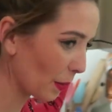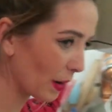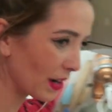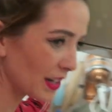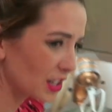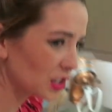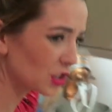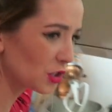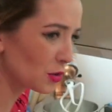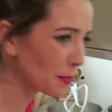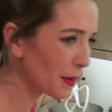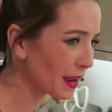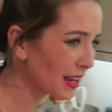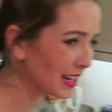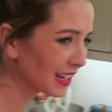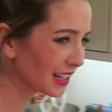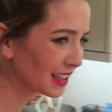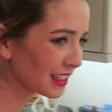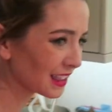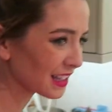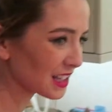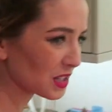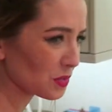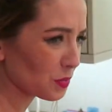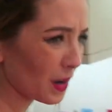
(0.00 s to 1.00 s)
When did you
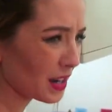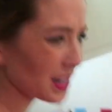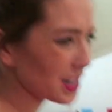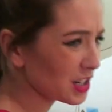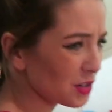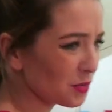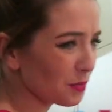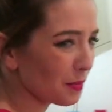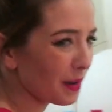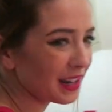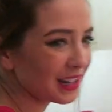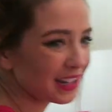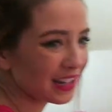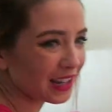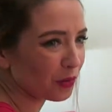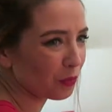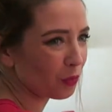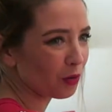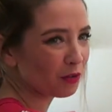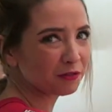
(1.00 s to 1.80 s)
make this? When did you make it?